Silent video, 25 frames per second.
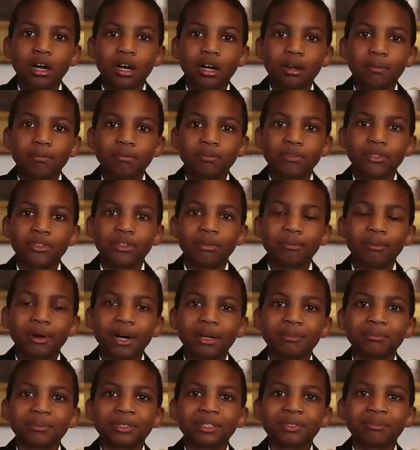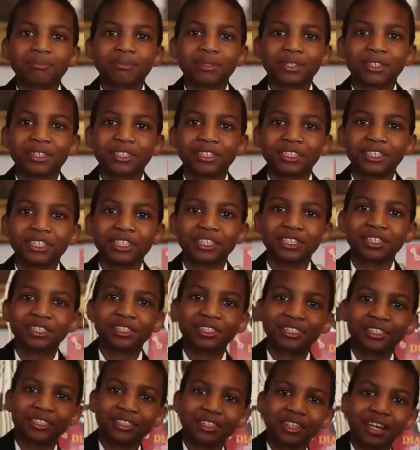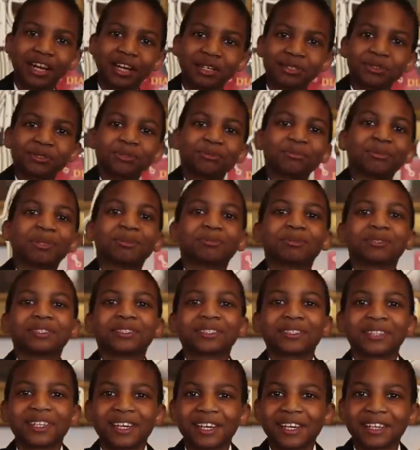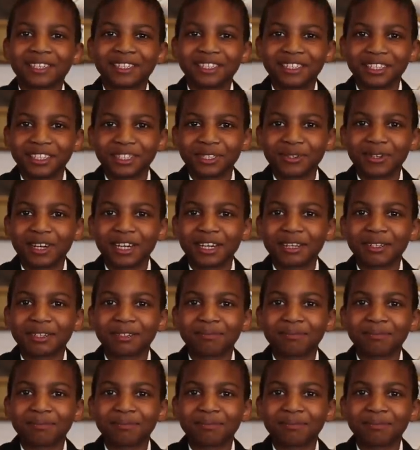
The mum, because she's, as all mums, she's quite